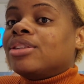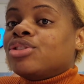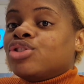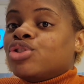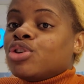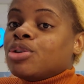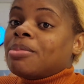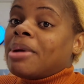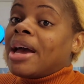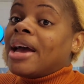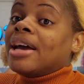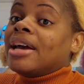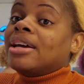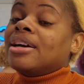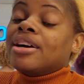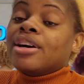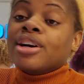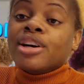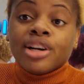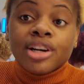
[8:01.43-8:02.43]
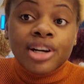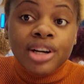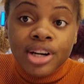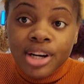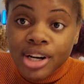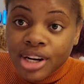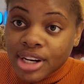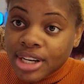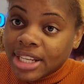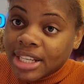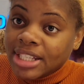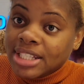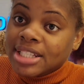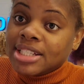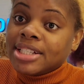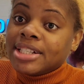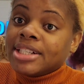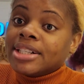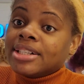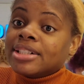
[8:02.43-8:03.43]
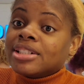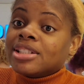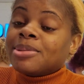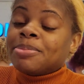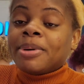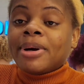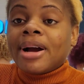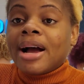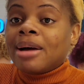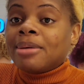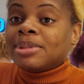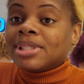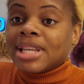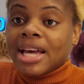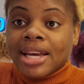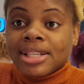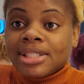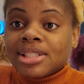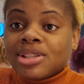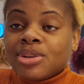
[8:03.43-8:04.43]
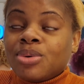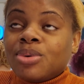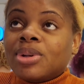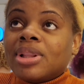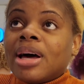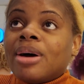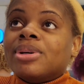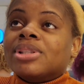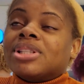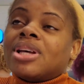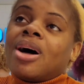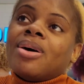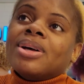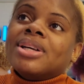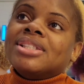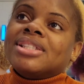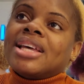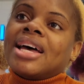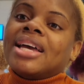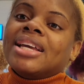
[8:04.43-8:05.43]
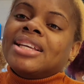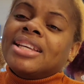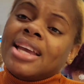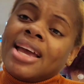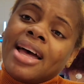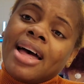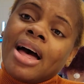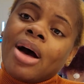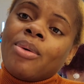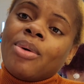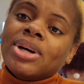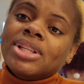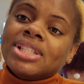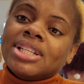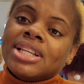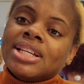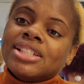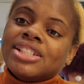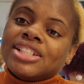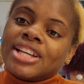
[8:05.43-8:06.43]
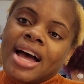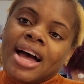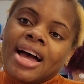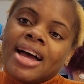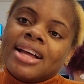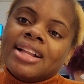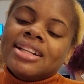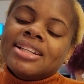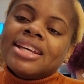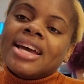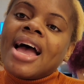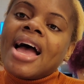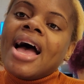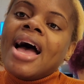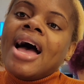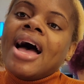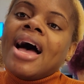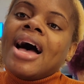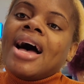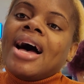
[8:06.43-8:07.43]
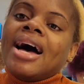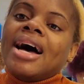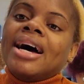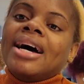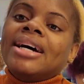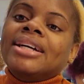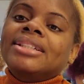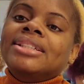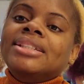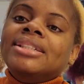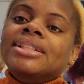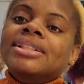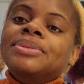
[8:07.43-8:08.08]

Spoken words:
during my early years, perhaps high school, I was always like, yeah, I wanted a child. And